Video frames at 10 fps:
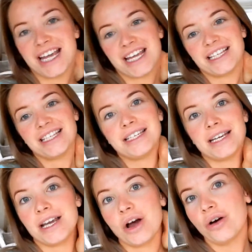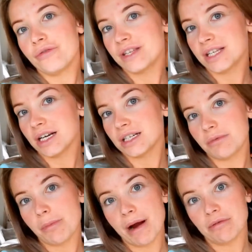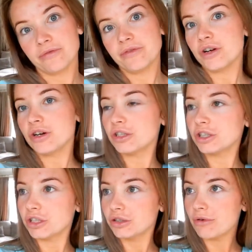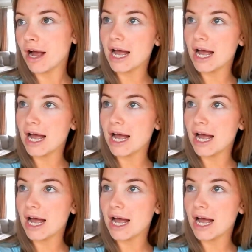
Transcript: today is the day of the Sanctum apparel photo shoot,